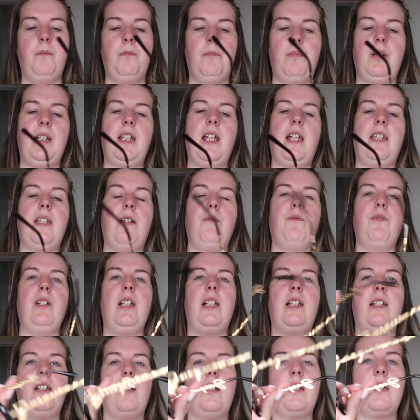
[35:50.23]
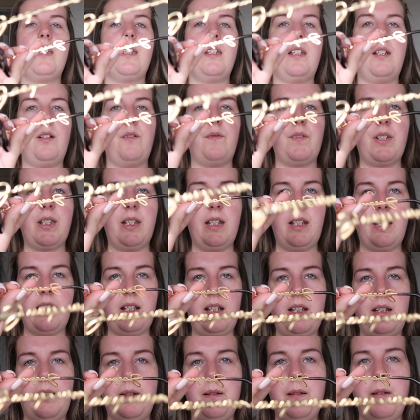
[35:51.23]
But yeah, they're really nice, and they obviously
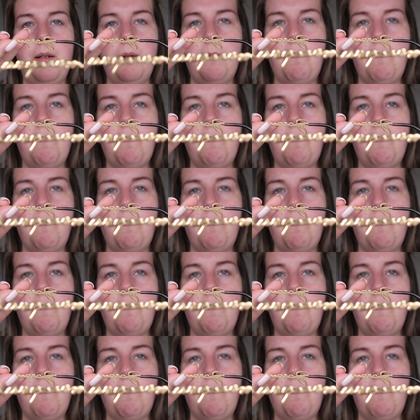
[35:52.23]
say